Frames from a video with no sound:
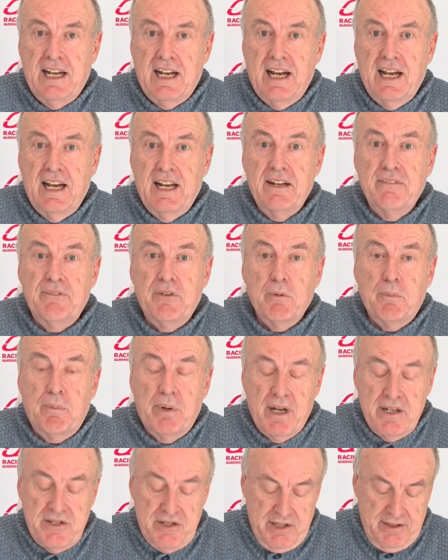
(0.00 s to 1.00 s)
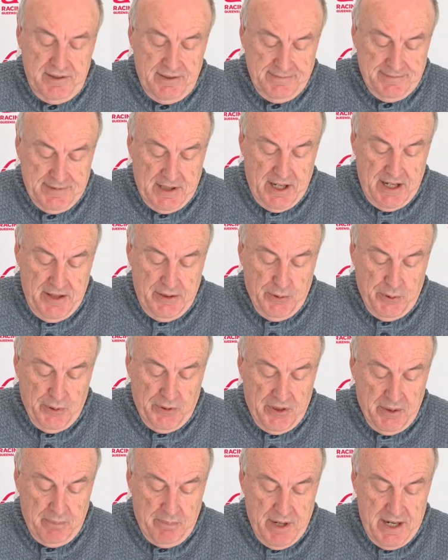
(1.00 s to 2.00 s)
And if you're patient, I
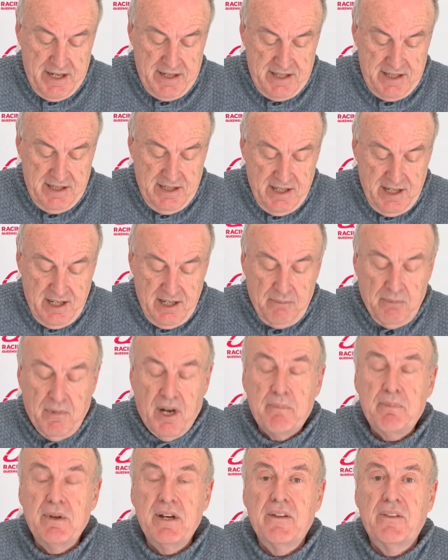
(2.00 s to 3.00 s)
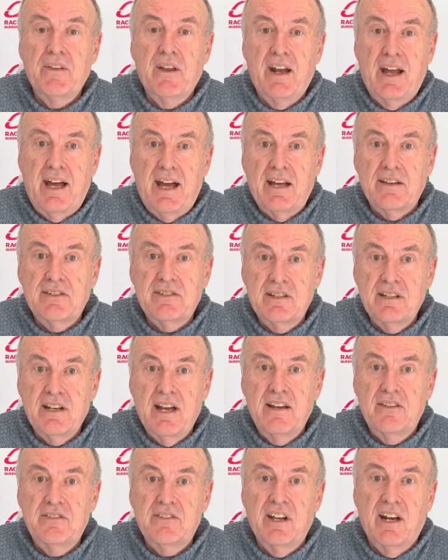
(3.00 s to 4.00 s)
thought the best might be in the last.
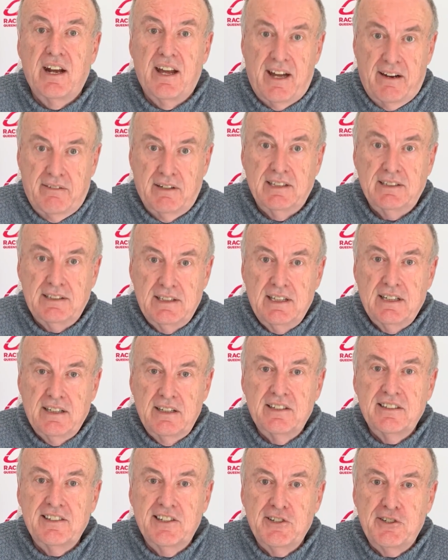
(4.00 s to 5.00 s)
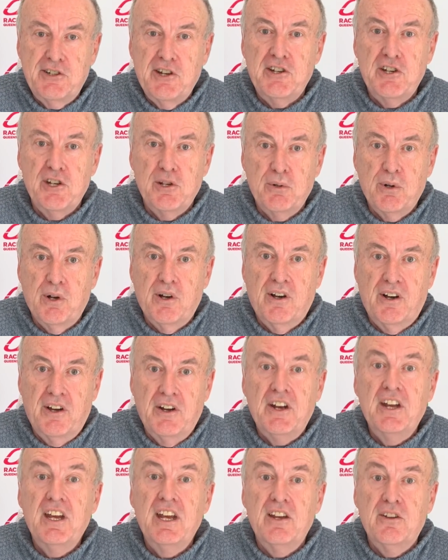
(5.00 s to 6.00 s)
Escalera can continue
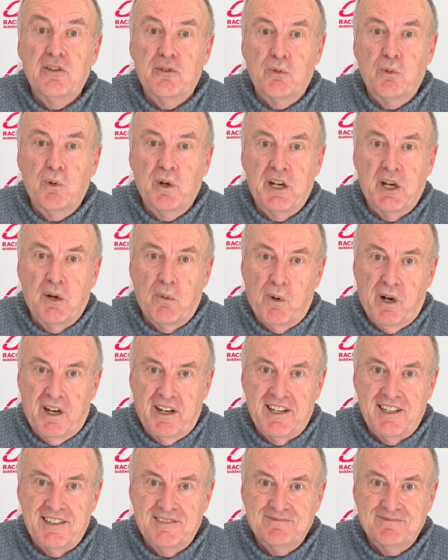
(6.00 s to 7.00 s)
on his winning way.